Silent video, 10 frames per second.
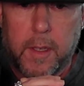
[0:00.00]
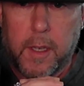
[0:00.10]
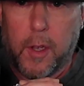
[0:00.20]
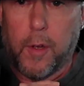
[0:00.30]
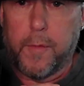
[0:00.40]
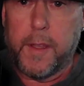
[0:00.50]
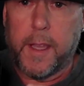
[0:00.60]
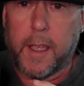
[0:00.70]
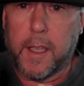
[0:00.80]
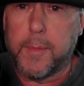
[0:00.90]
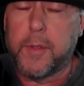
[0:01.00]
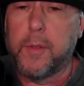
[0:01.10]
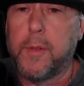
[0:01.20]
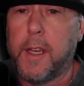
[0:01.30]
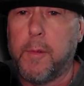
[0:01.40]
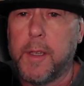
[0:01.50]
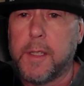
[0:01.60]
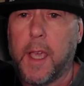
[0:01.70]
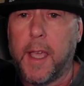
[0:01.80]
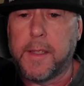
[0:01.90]
Hopefully that comes soon. Anyways,
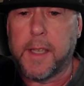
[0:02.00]
guys,